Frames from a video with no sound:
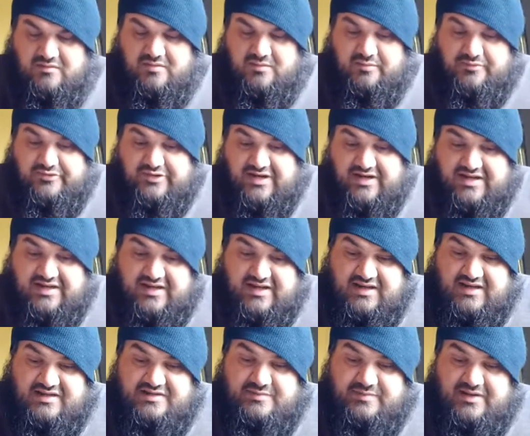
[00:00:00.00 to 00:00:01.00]
I'm gonna try to
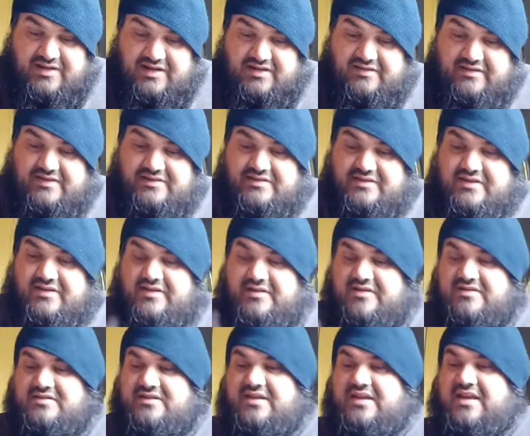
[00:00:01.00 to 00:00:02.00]
get as many of these
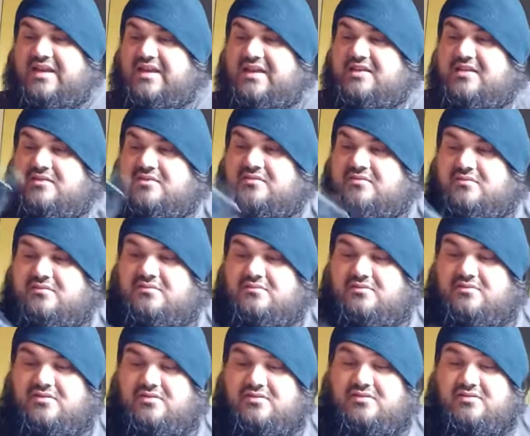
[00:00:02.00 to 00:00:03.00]
done as I can
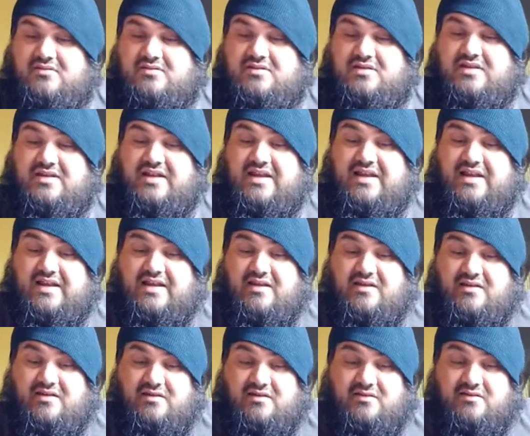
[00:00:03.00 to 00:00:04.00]
today
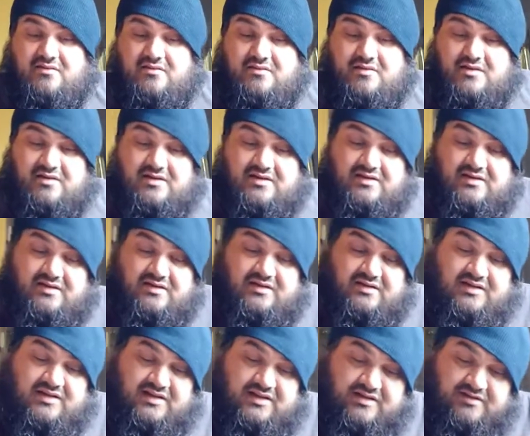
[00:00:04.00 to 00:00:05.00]
and
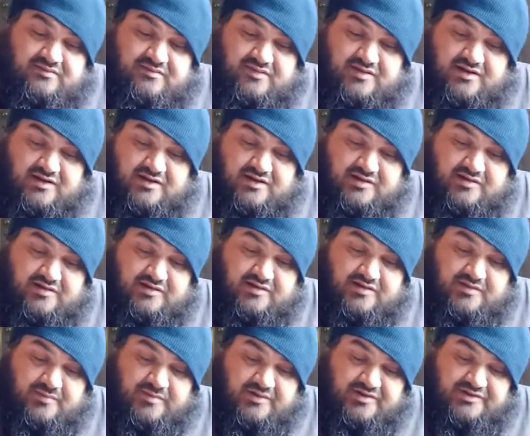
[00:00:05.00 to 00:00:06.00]
get a
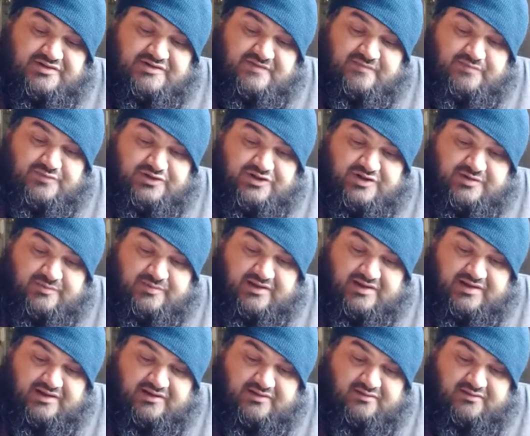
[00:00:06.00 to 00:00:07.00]
bunch of them shipped
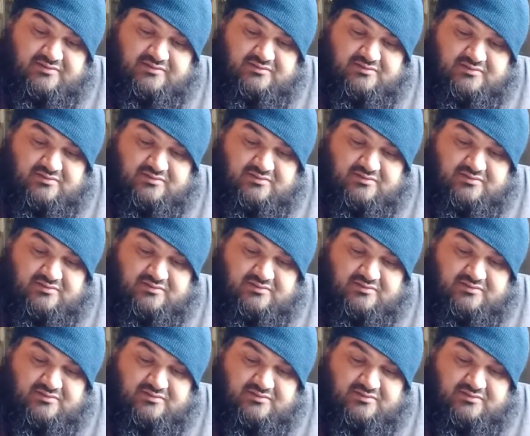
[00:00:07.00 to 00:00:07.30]
out.